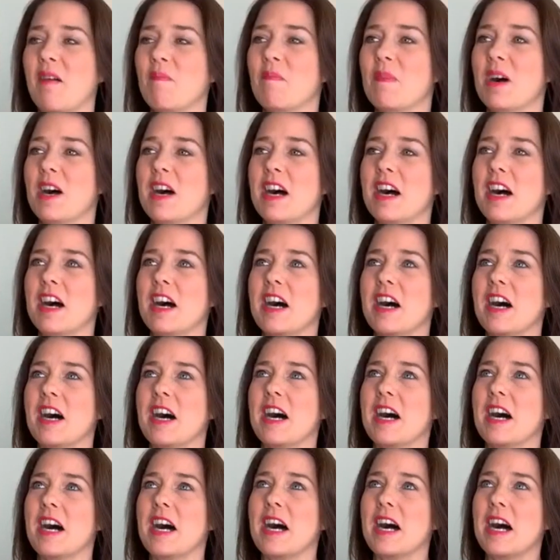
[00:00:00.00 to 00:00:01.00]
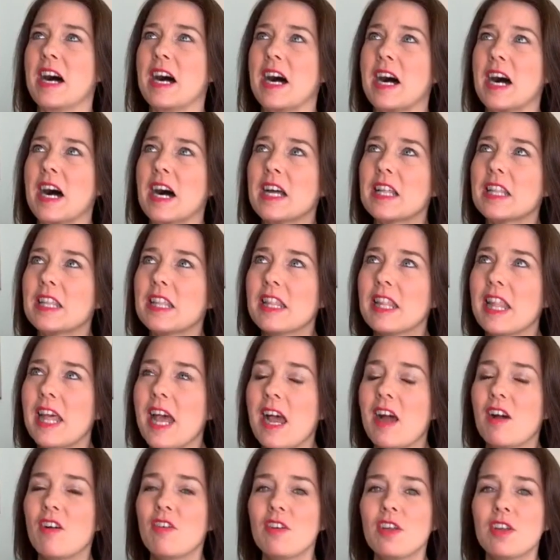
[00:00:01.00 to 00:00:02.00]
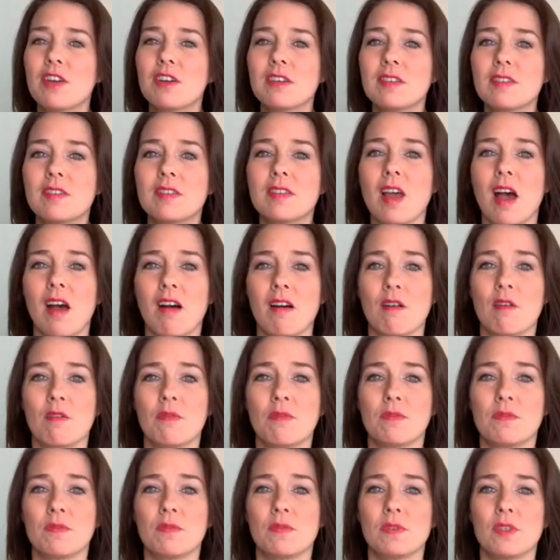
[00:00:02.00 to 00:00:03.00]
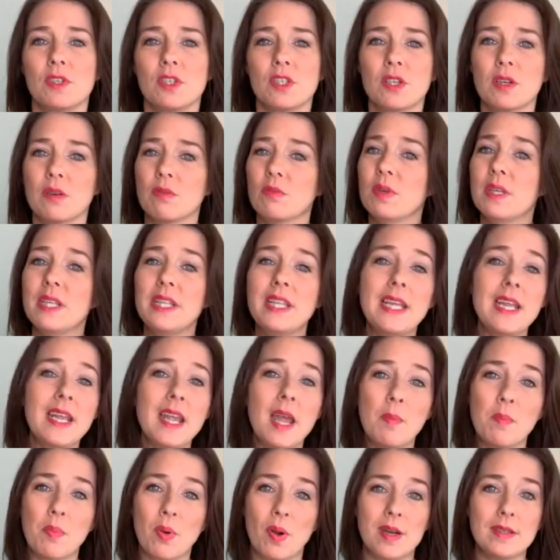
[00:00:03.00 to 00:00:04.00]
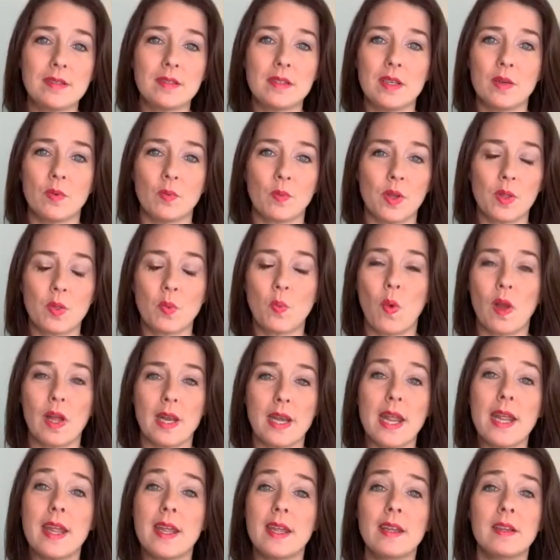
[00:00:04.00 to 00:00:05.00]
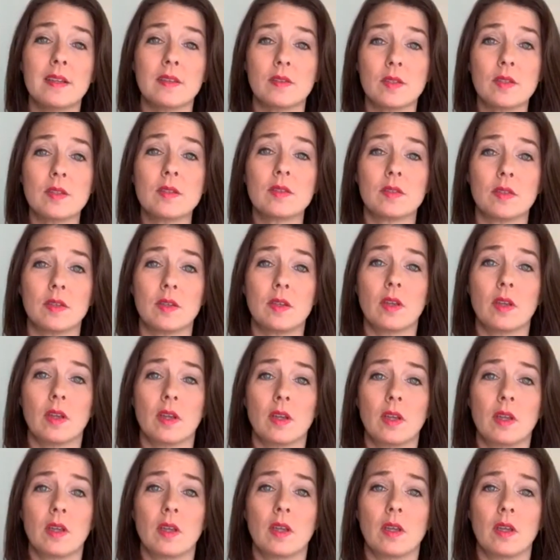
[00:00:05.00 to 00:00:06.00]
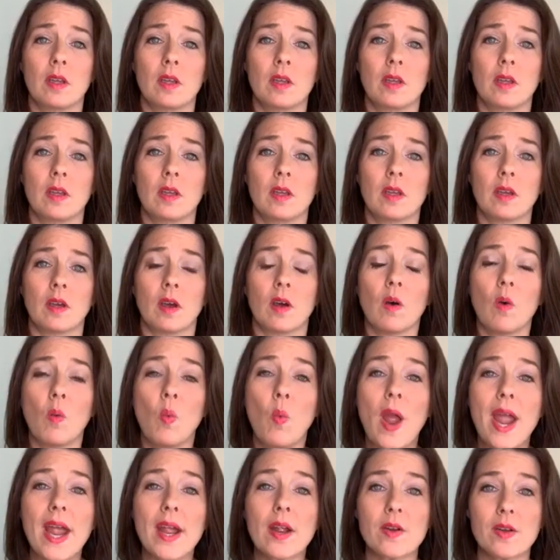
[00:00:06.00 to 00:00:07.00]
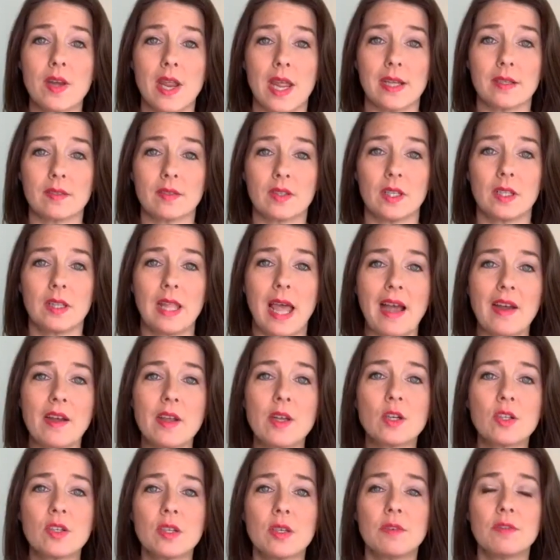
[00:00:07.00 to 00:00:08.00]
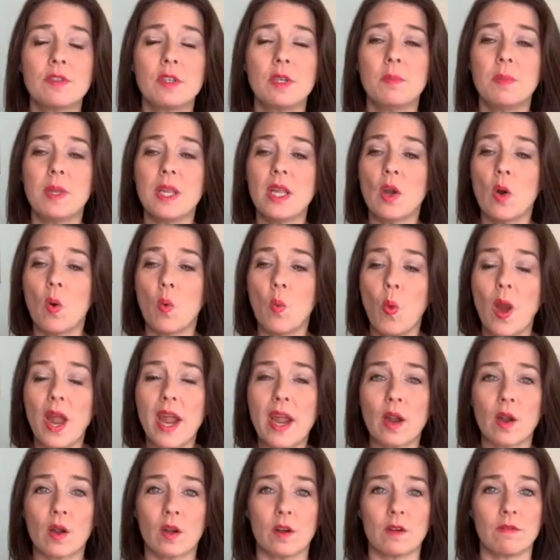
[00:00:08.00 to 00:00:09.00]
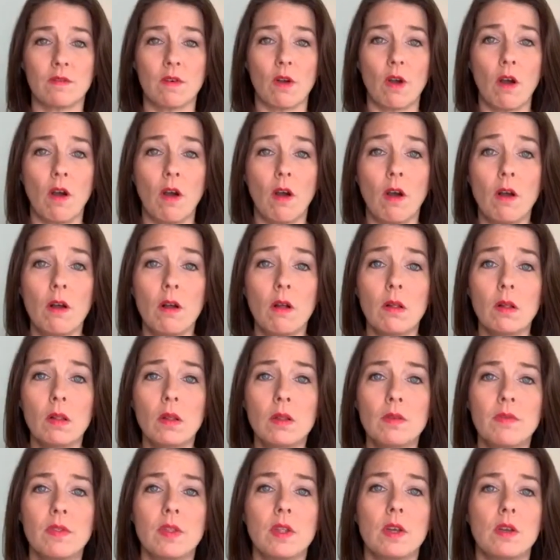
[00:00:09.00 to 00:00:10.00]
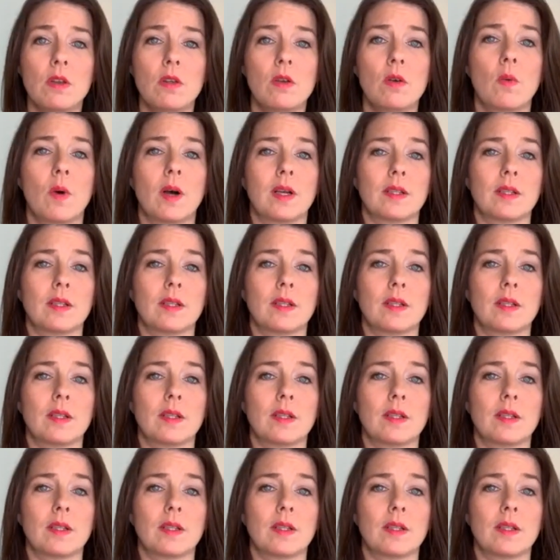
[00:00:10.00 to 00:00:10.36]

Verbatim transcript: um, allow yourself to really get present with what is. Awareness. Allow yourself to be aware of all of the